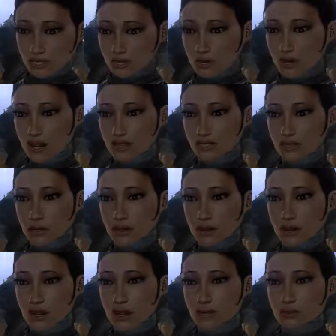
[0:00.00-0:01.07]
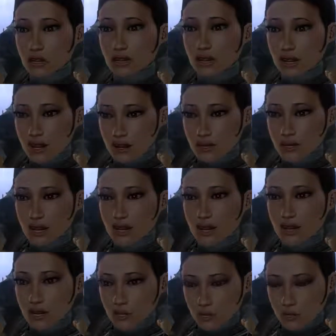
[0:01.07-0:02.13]
capturing us, and we did not know
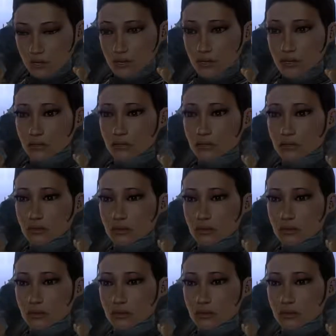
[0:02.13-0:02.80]
where to go.